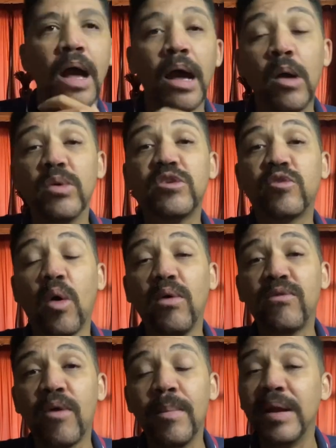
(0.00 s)
A withdrawal
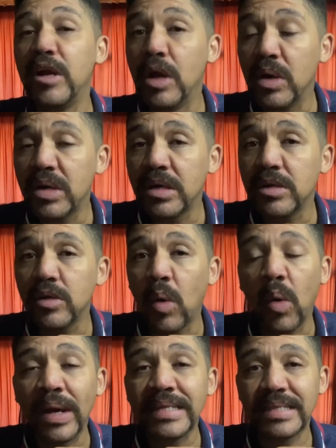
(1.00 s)
from a local
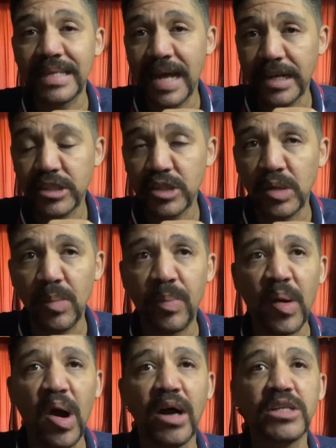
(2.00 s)
or international
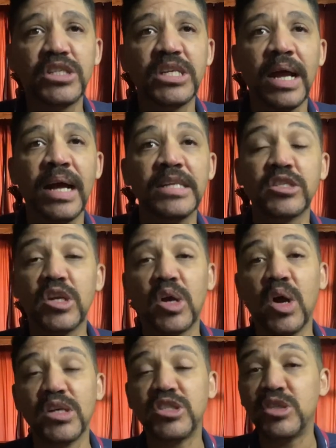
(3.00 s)
branch, it's going
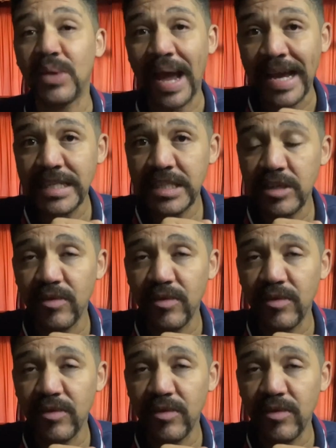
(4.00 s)
to cost you 80